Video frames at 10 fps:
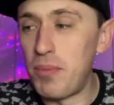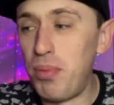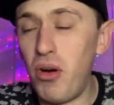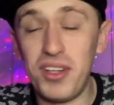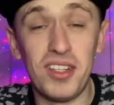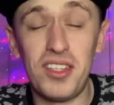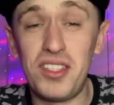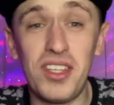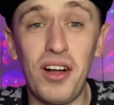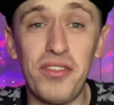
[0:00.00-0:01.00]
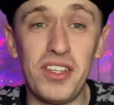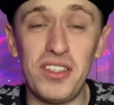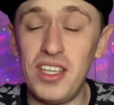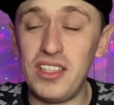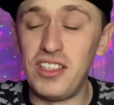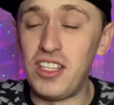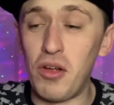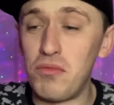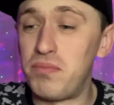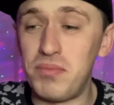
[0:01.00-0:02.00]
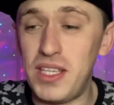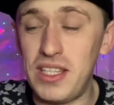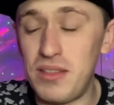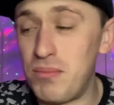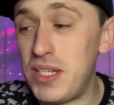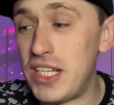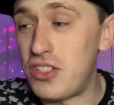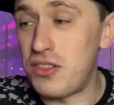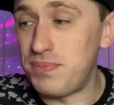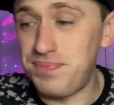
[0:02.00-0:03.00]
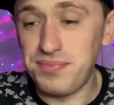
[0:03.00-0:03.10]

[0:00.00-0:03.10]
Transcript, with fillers: a pint of this stuff in, in you know in minutes,